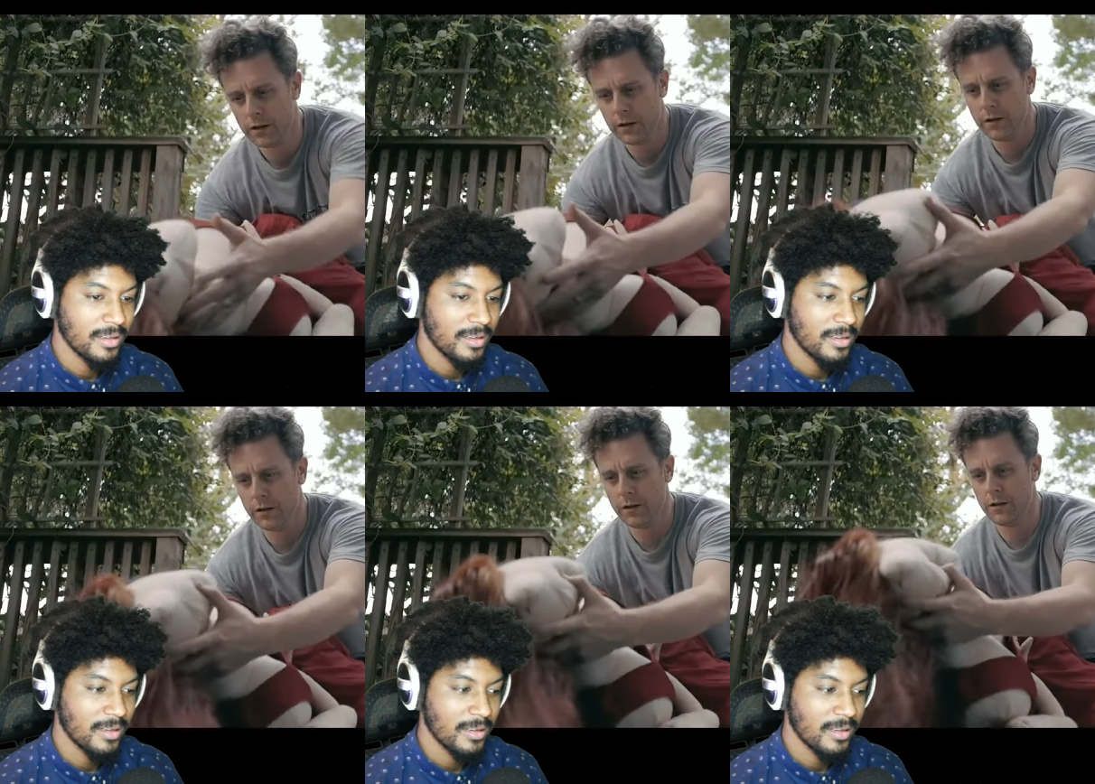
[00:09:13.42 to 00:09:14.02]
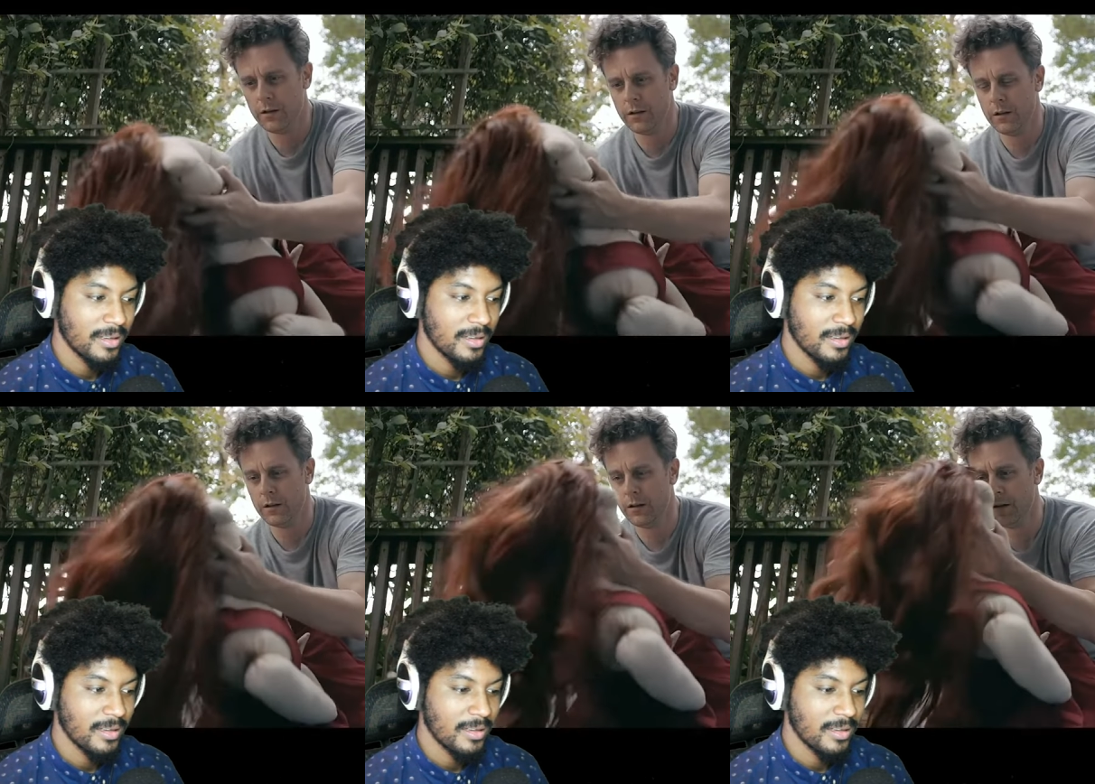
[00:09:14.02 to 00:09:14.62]

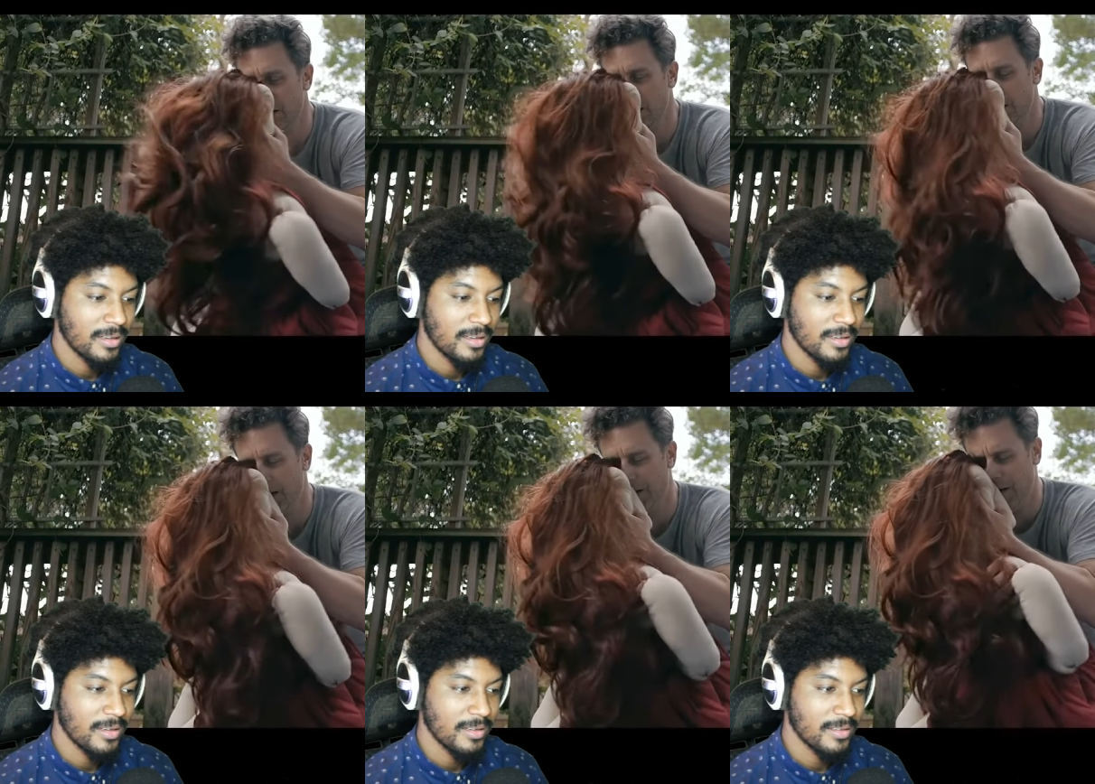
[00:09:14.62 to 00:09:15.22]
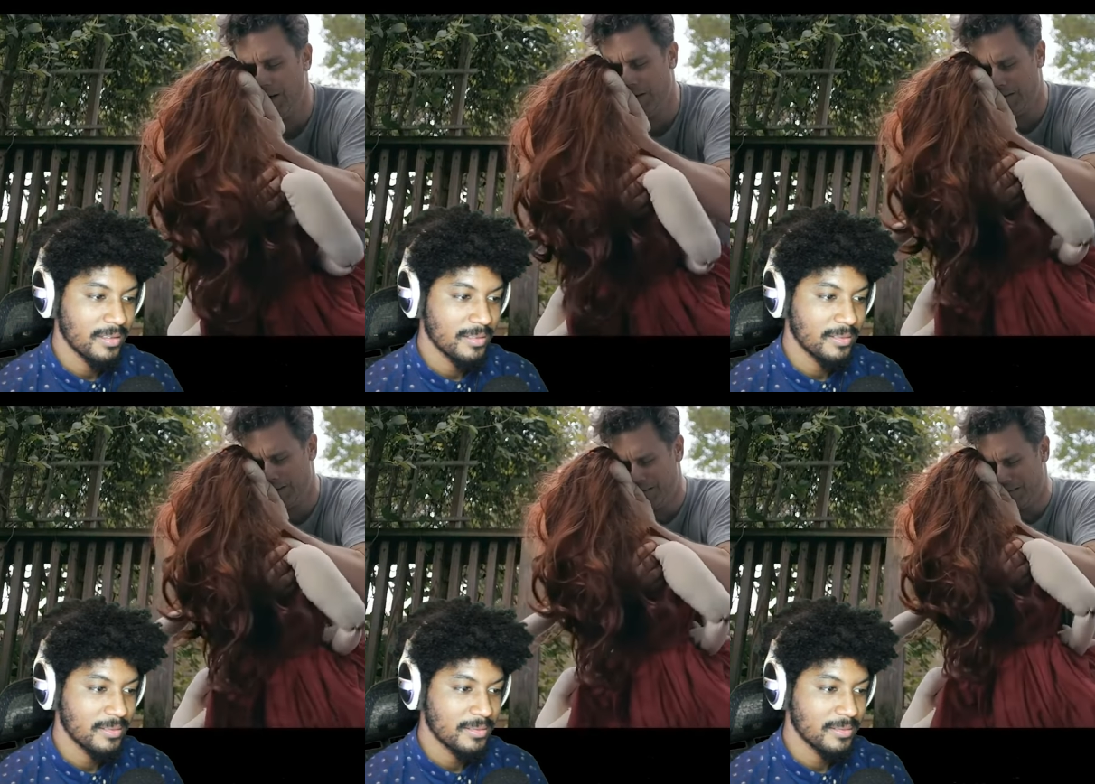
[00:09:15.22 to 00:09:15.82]

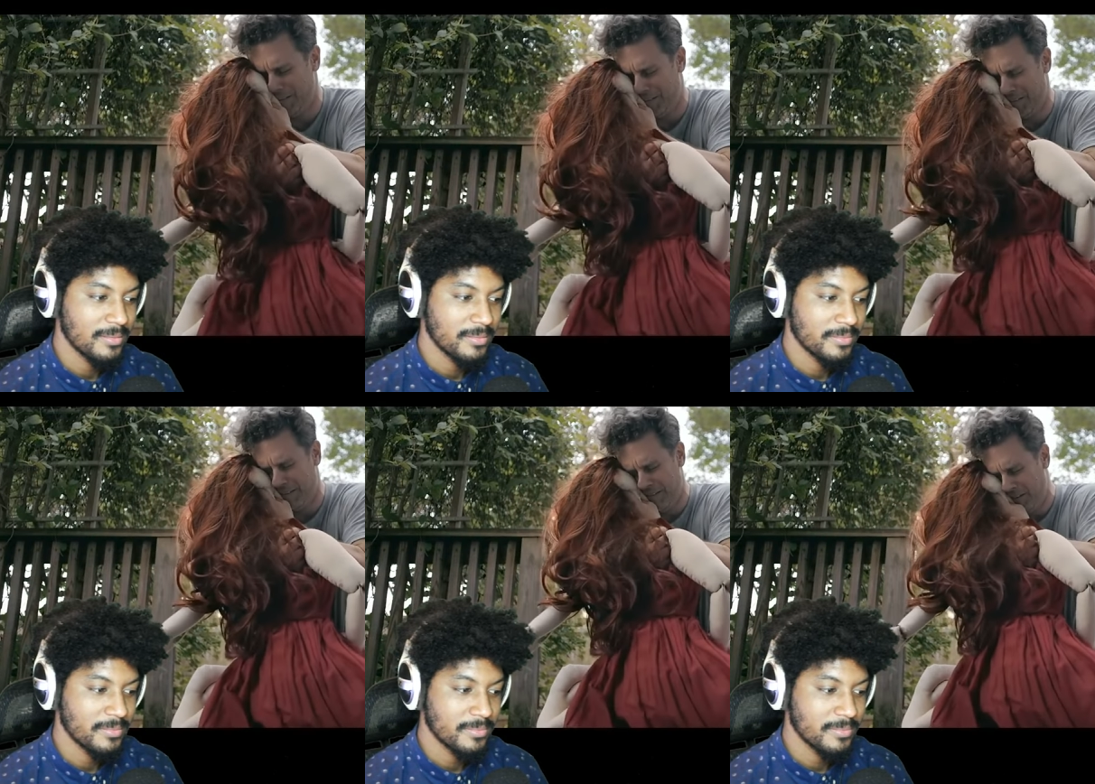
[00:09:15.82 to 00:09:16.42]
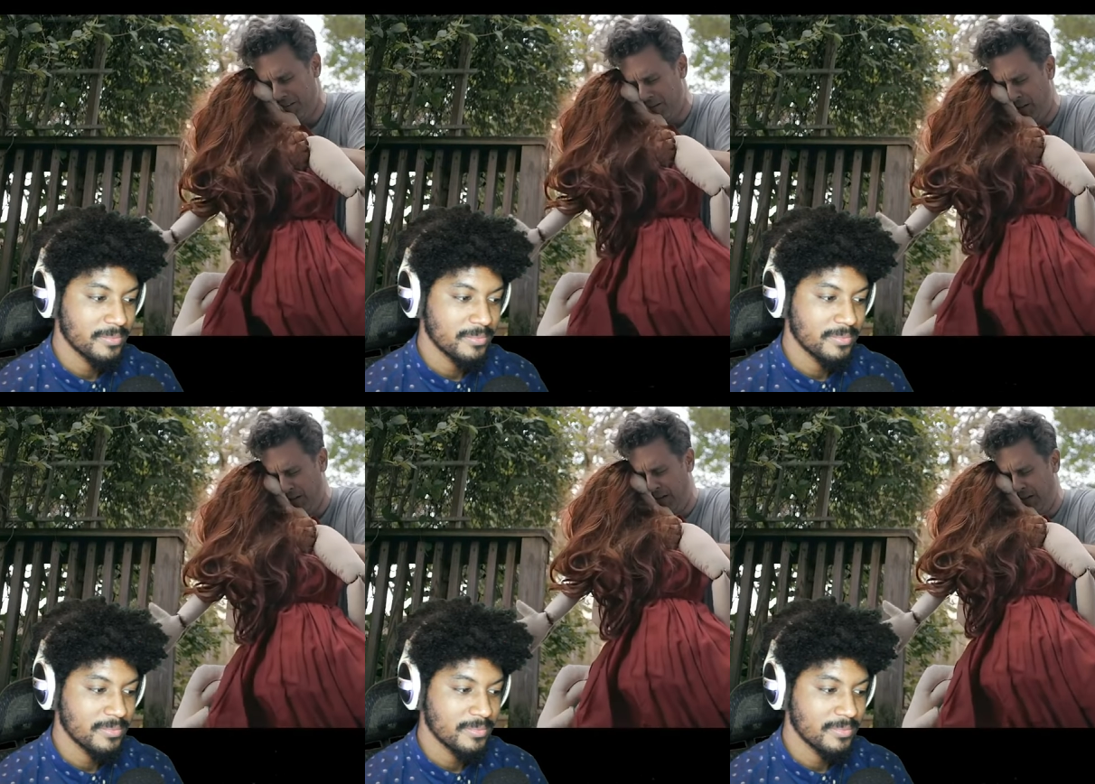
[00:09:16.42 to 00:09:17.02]

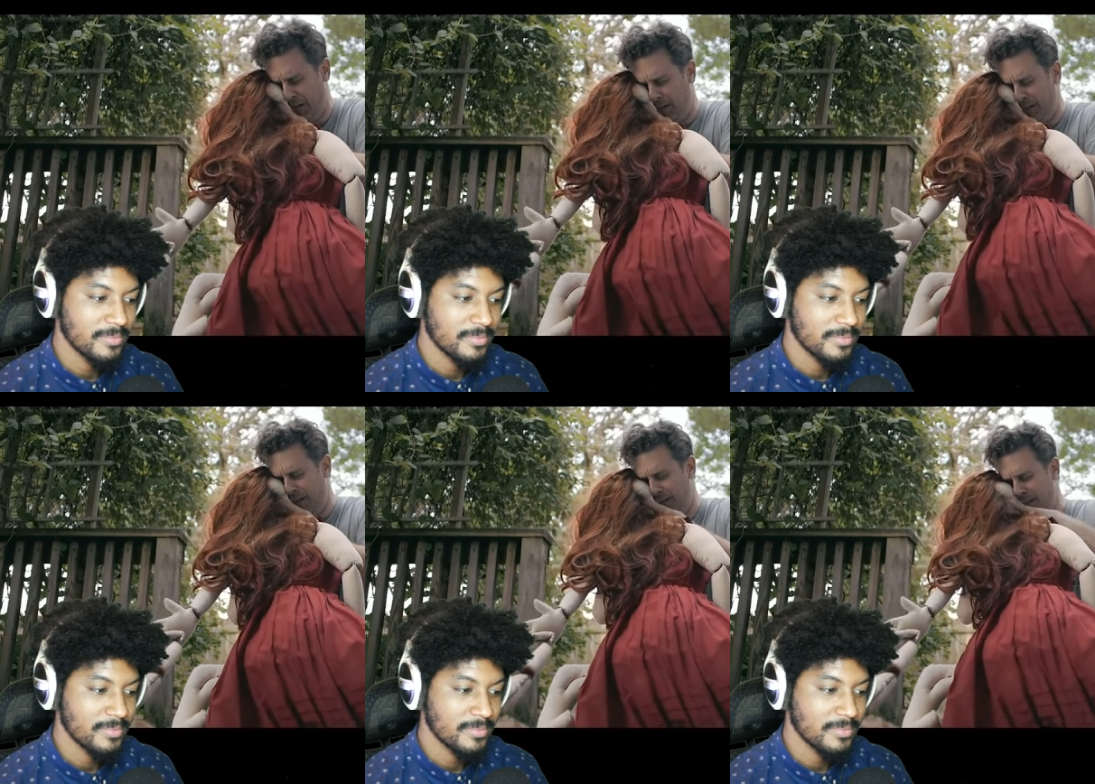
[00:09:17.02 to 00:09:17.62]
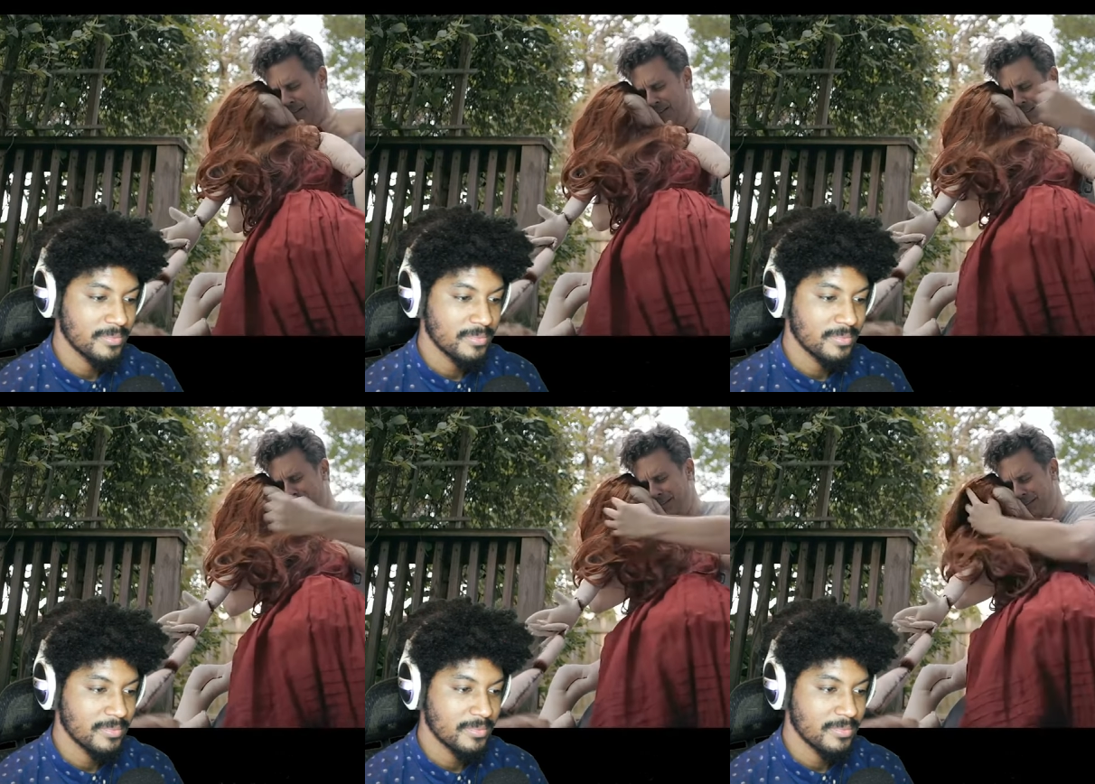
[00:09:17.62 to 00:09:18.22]

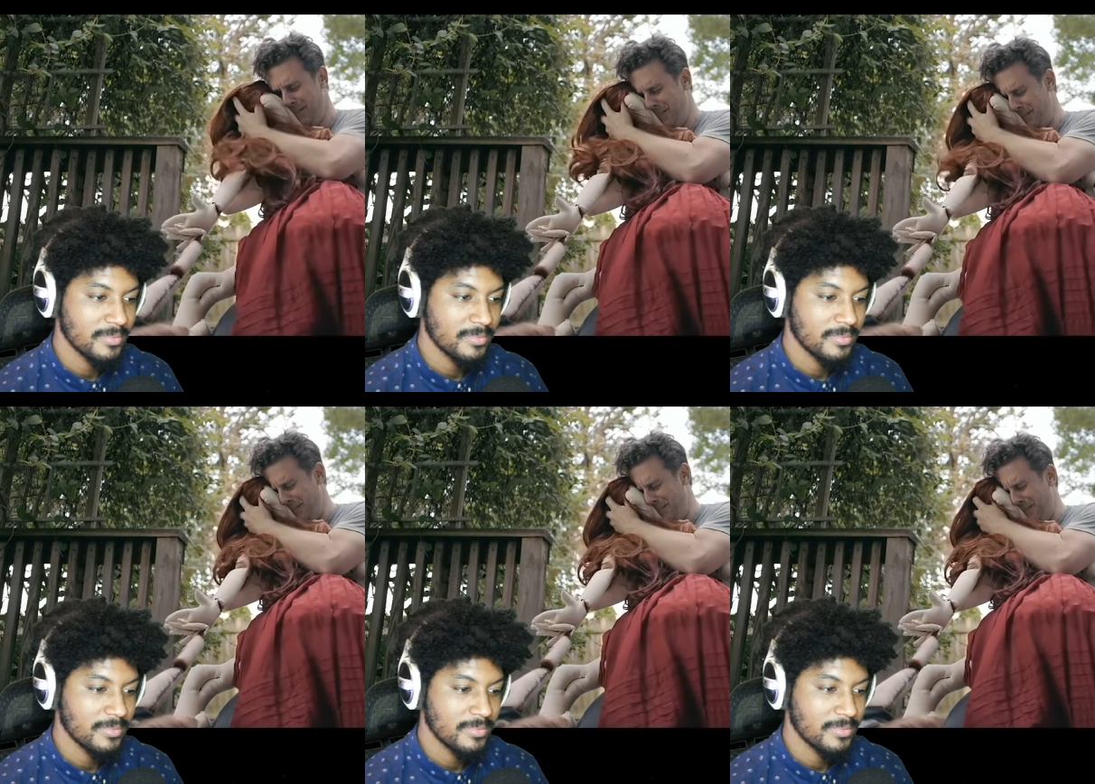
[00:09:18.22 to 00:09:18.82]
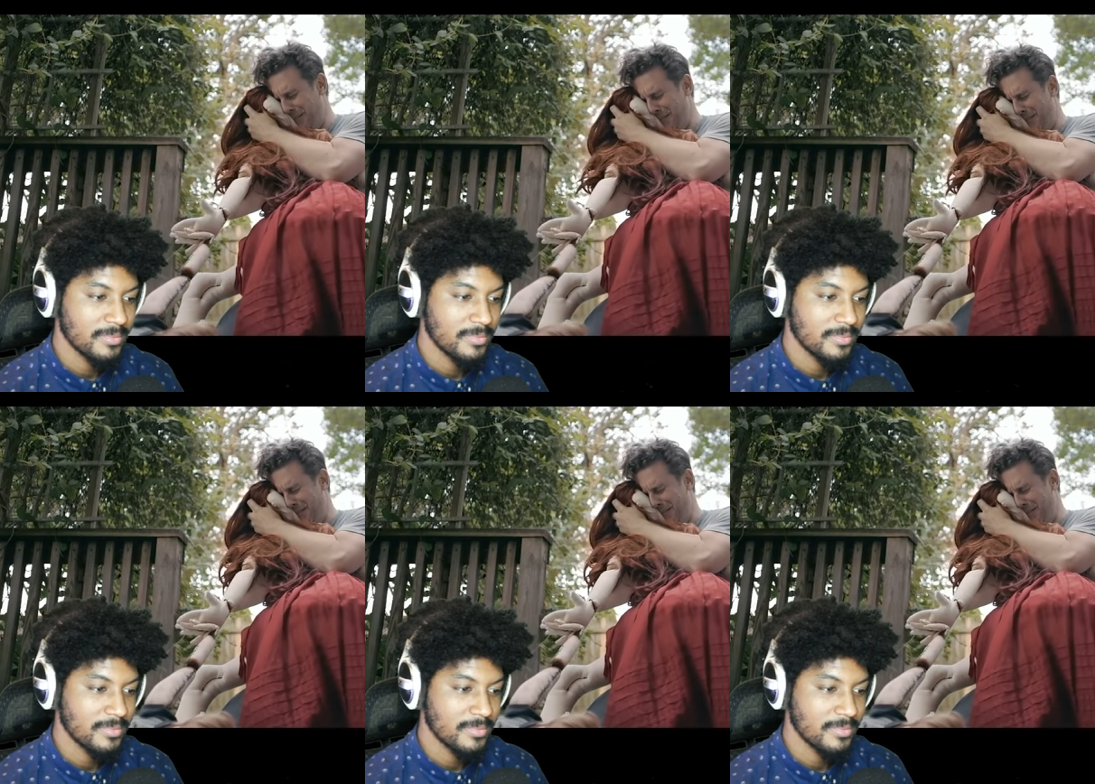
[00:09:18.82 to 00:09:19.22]
(silence)